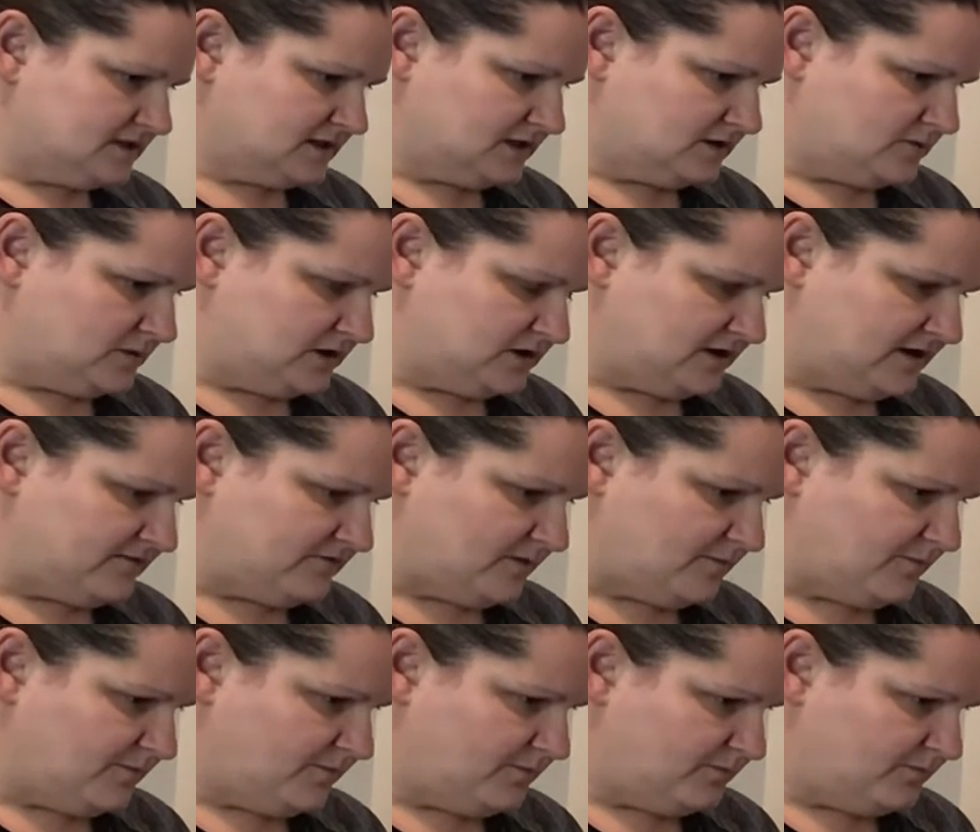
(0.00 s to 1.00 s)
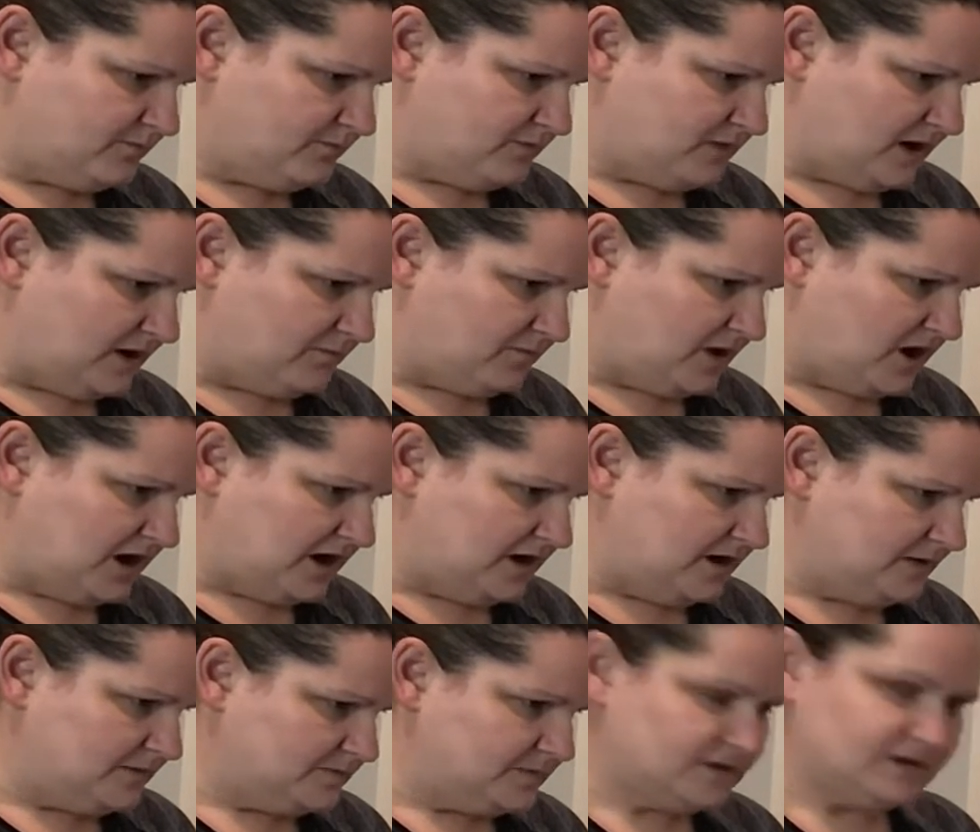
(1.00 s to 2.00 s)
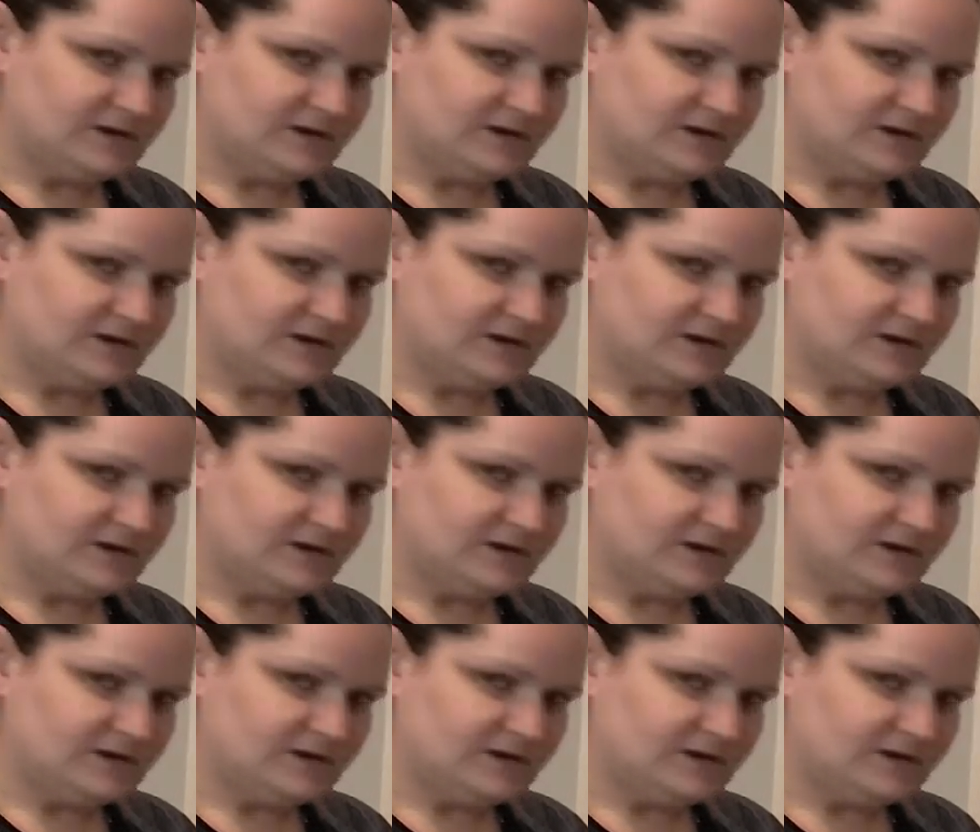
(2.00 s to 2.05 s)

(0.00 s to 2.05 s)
when you have a pop.